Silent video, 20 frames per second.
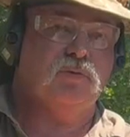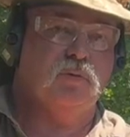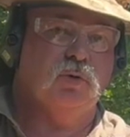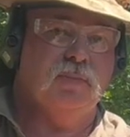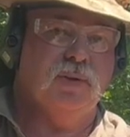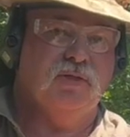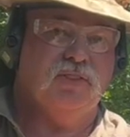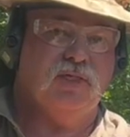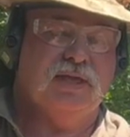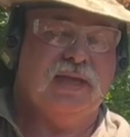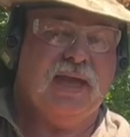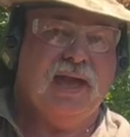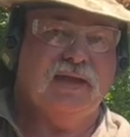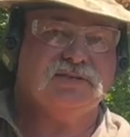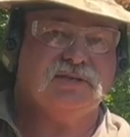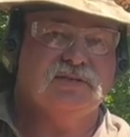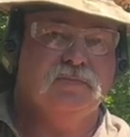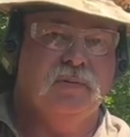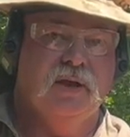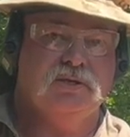to worry about the
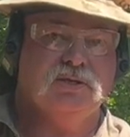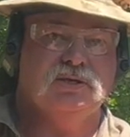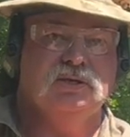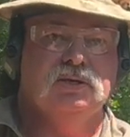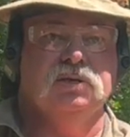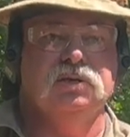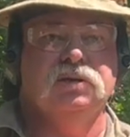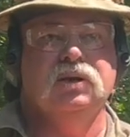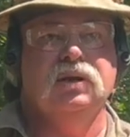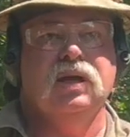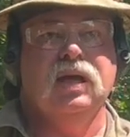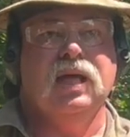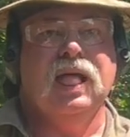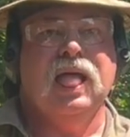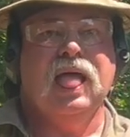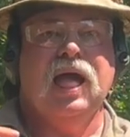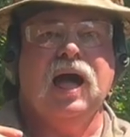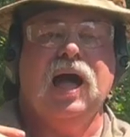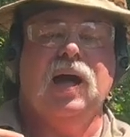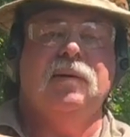gas as much.
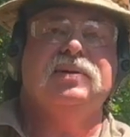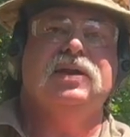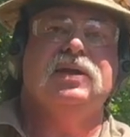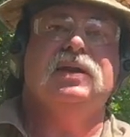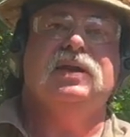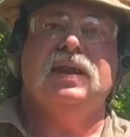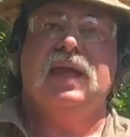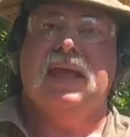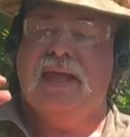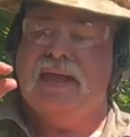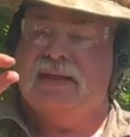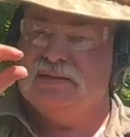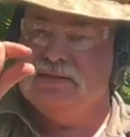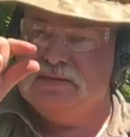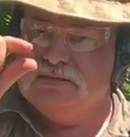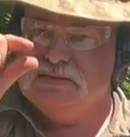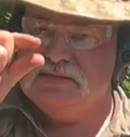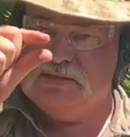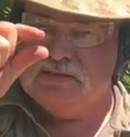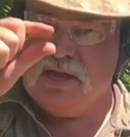I'm getting a
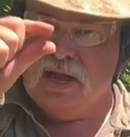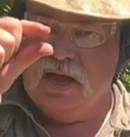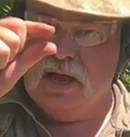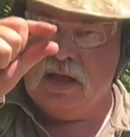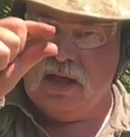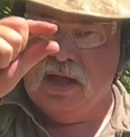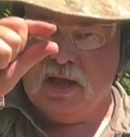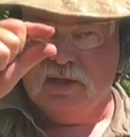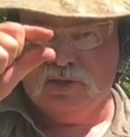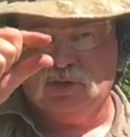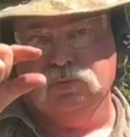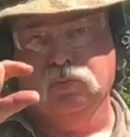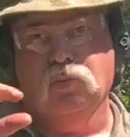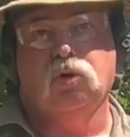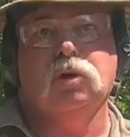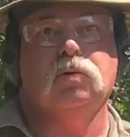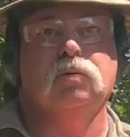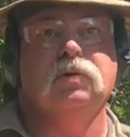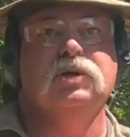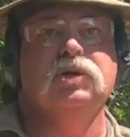touch
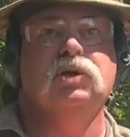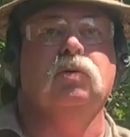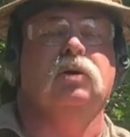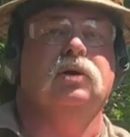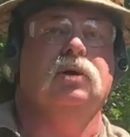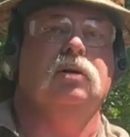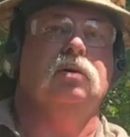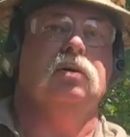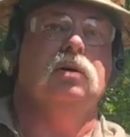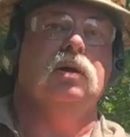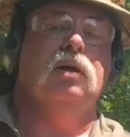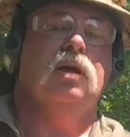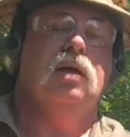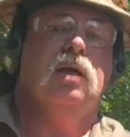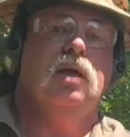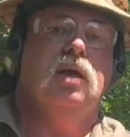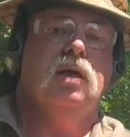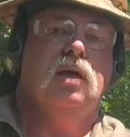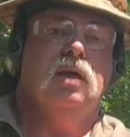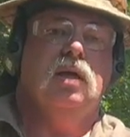more recoil
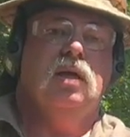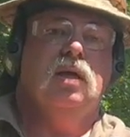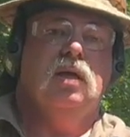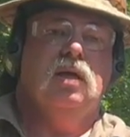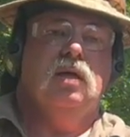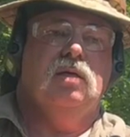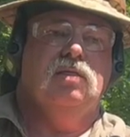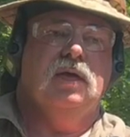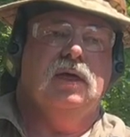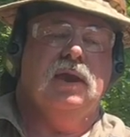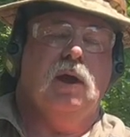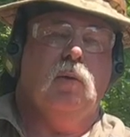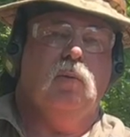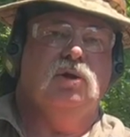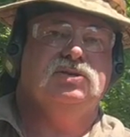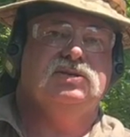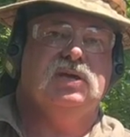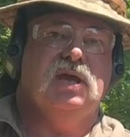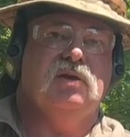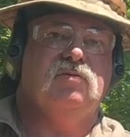than I
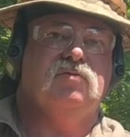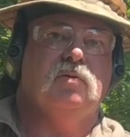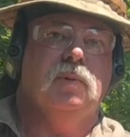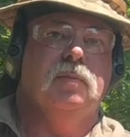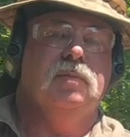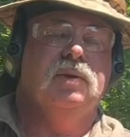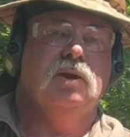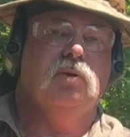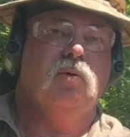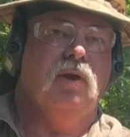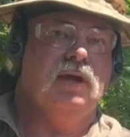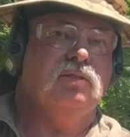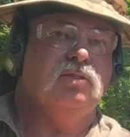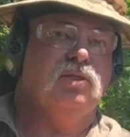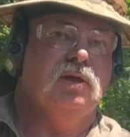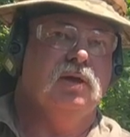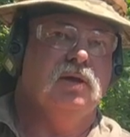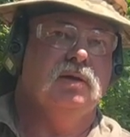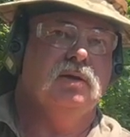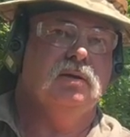would say from a
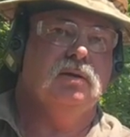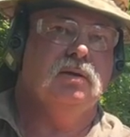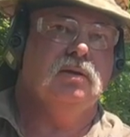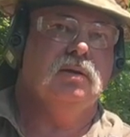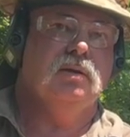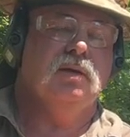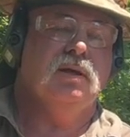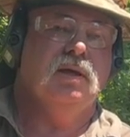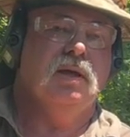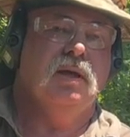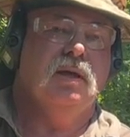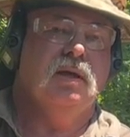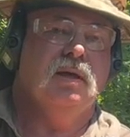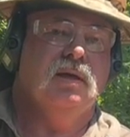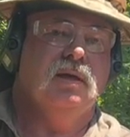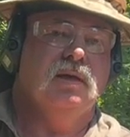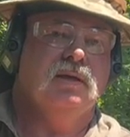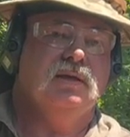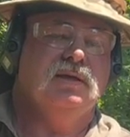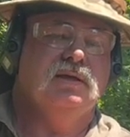mid-length
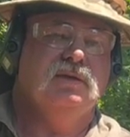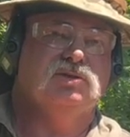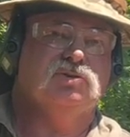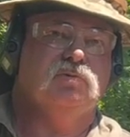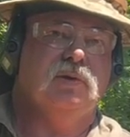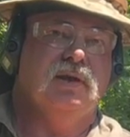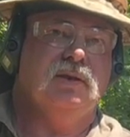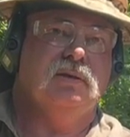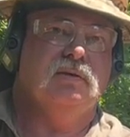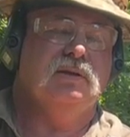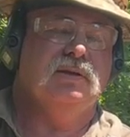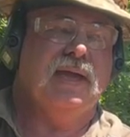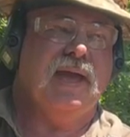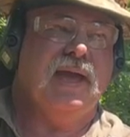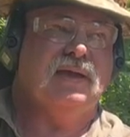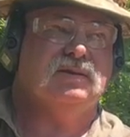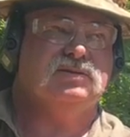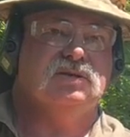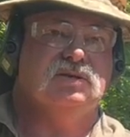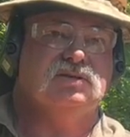straight
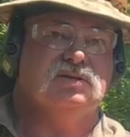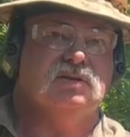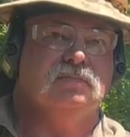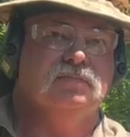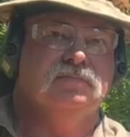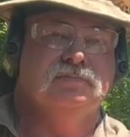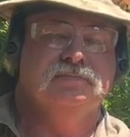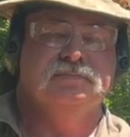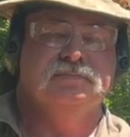gas system.